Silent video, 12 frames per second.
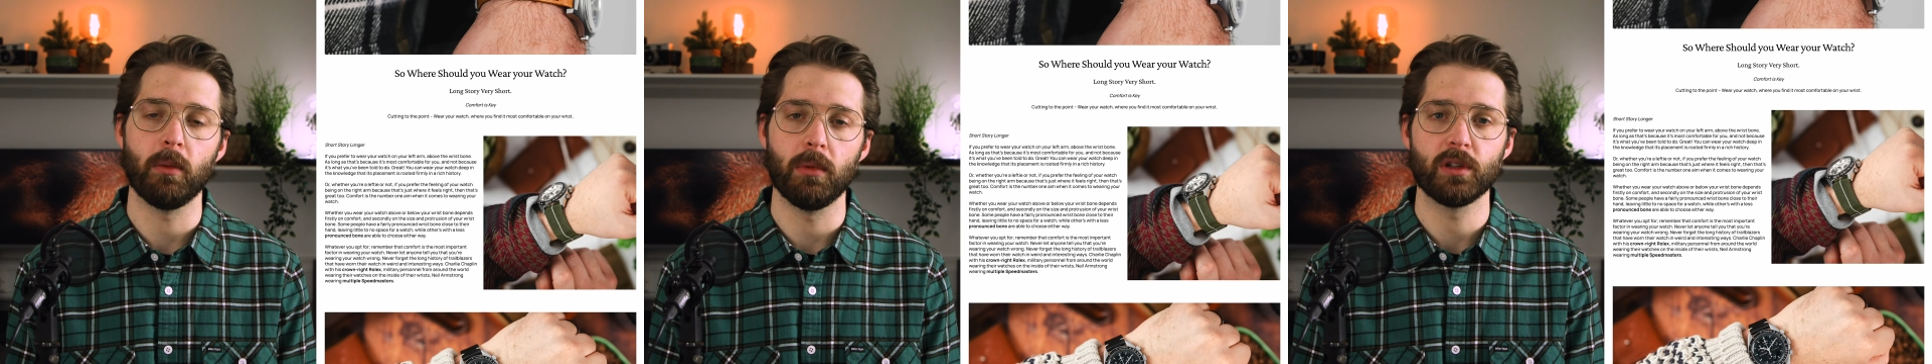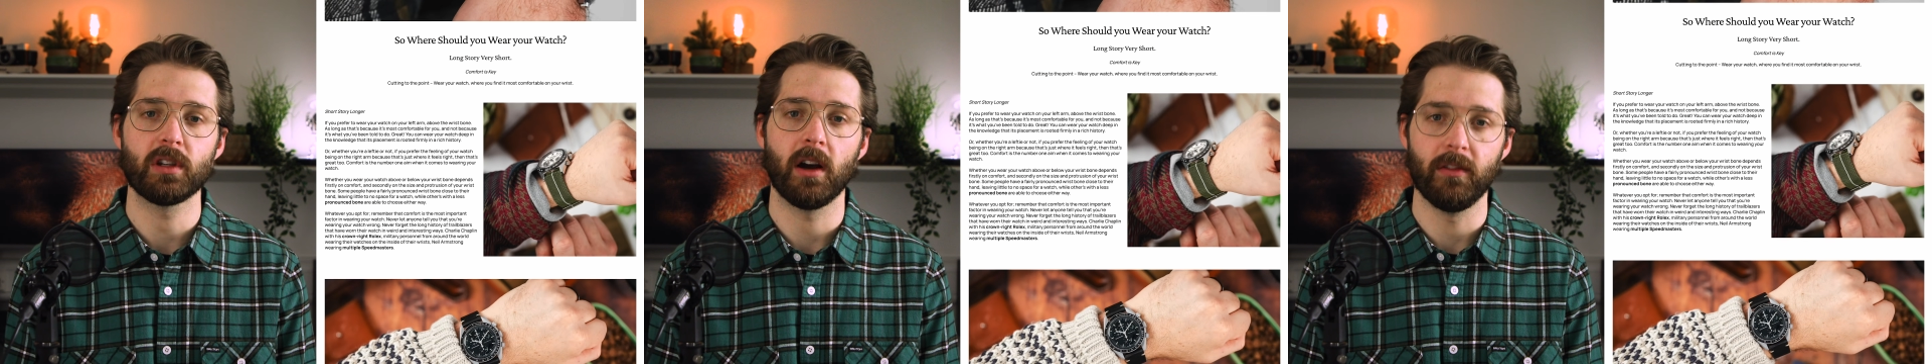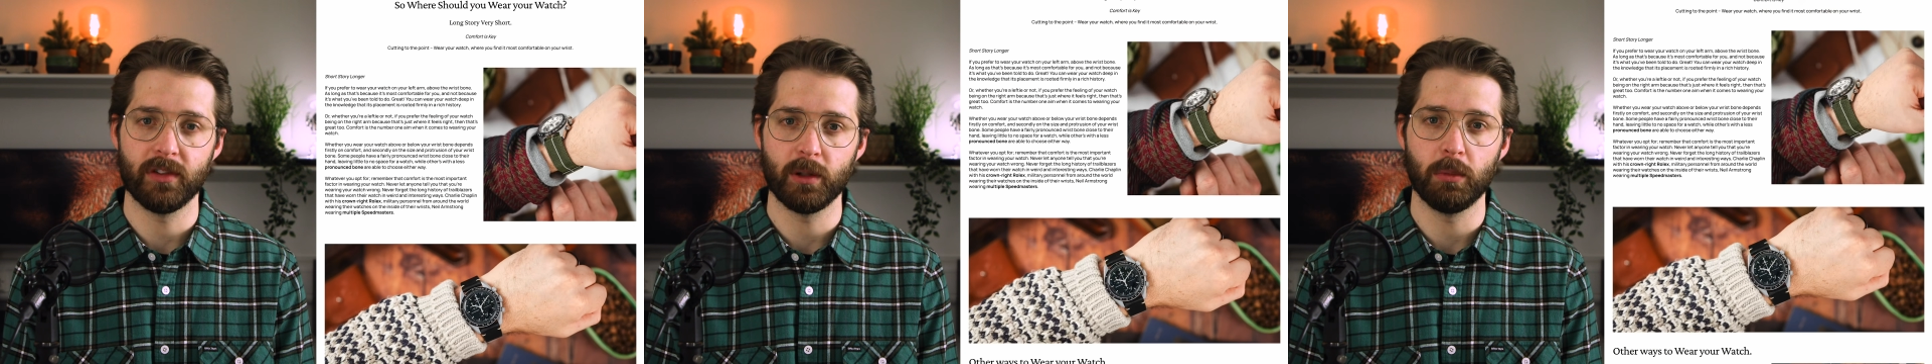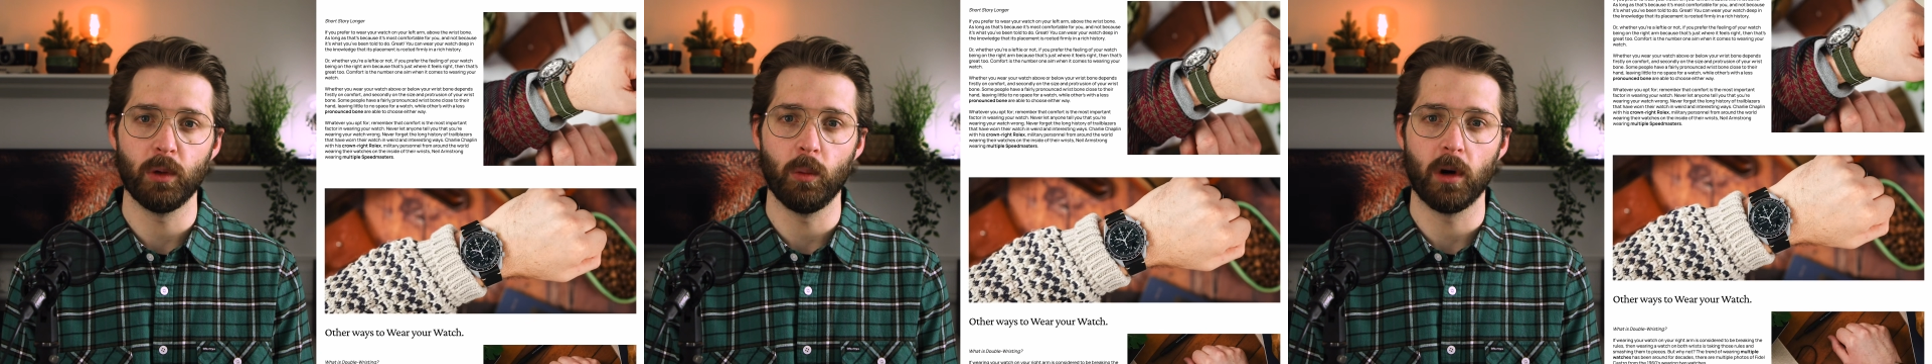most
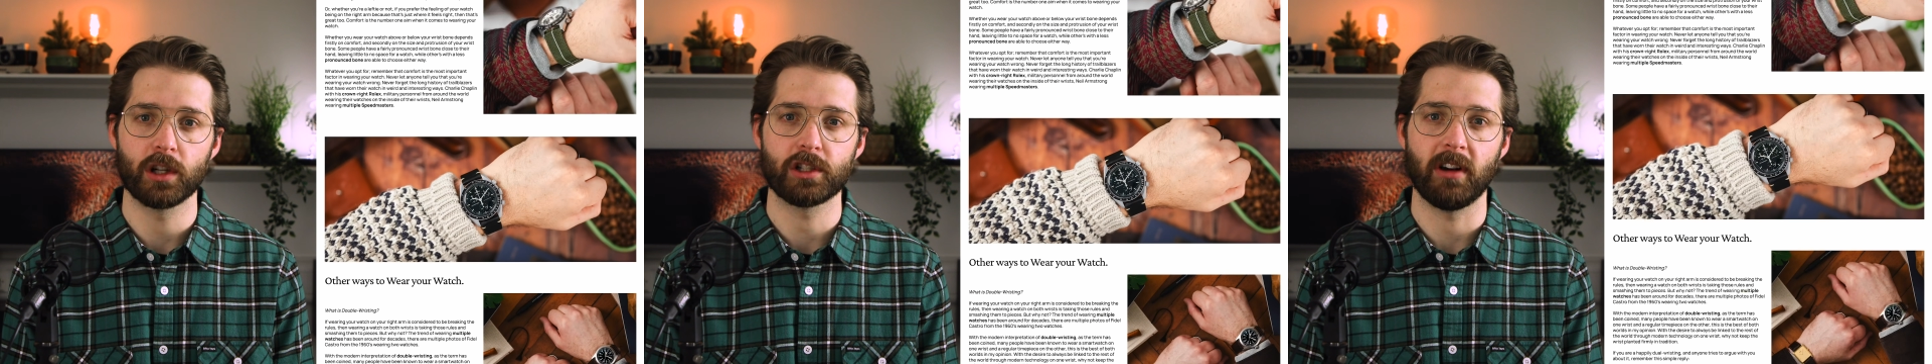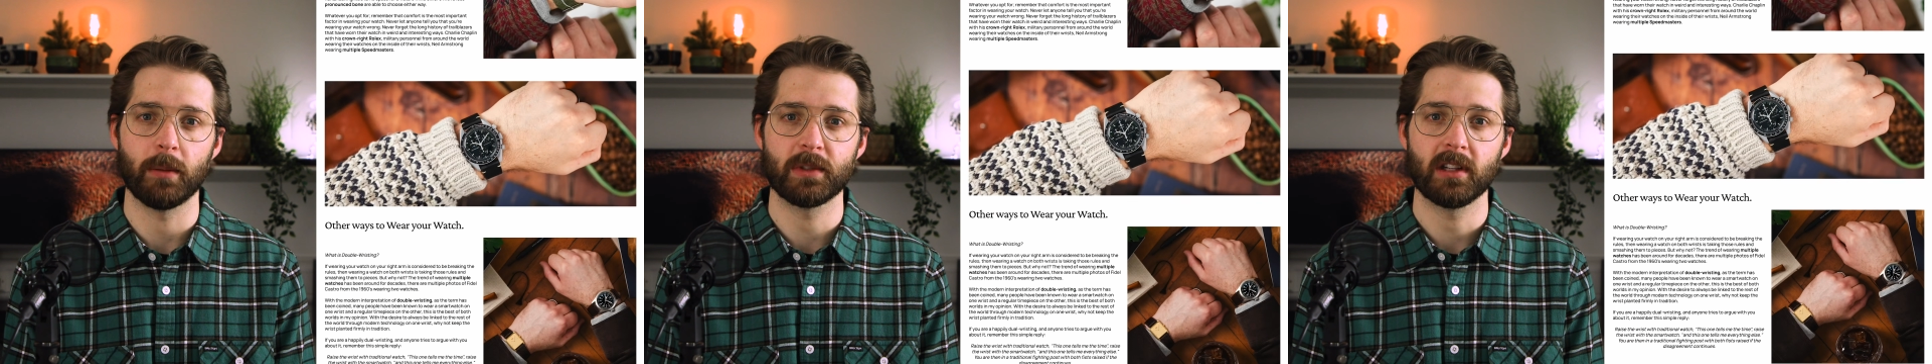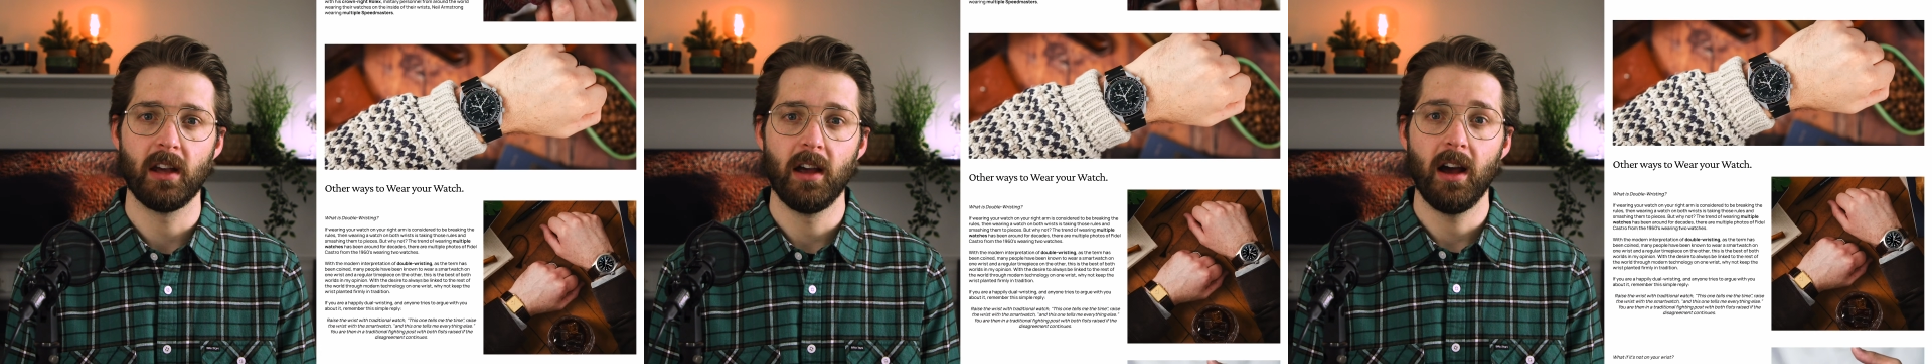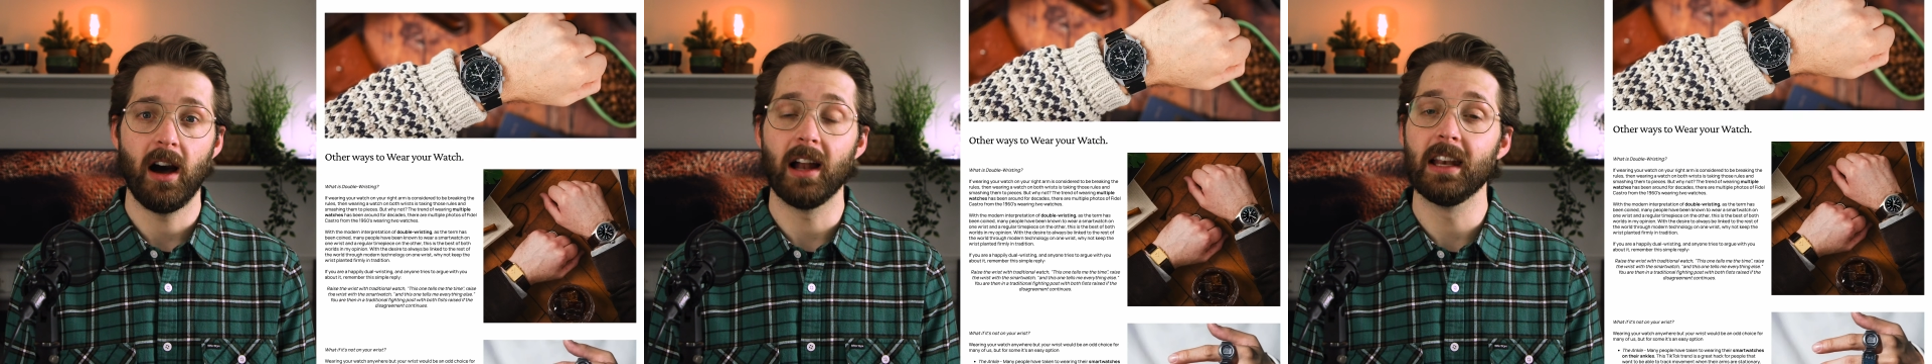comfortable watch straps.
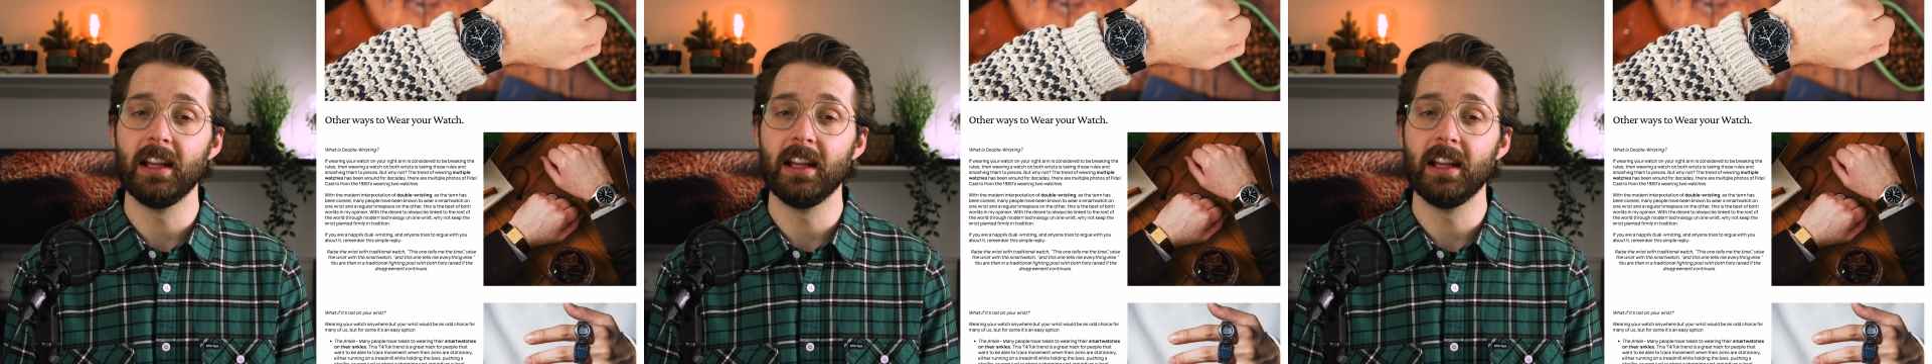I'll